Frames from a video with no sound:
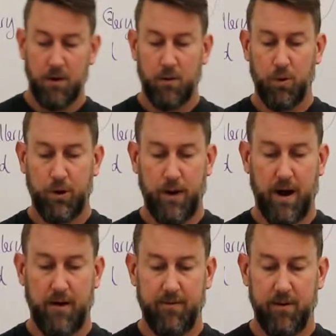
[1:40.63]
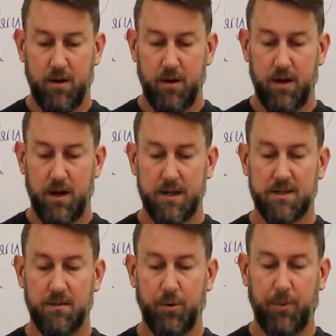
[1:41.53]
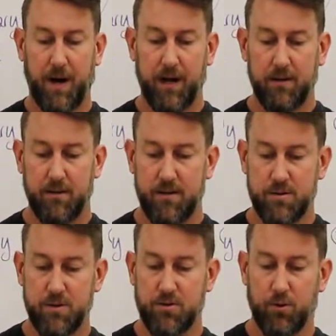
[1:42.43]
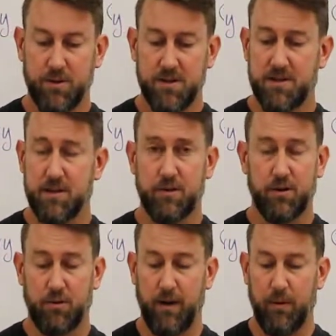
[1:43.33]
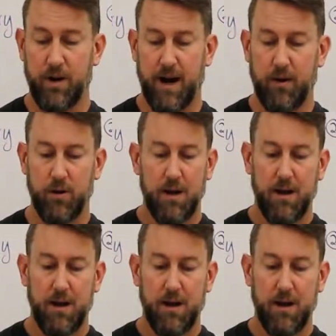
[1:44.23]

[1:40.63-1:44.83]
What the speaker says: where you have a simple pot. This was thrown as a cylinder, rounded out,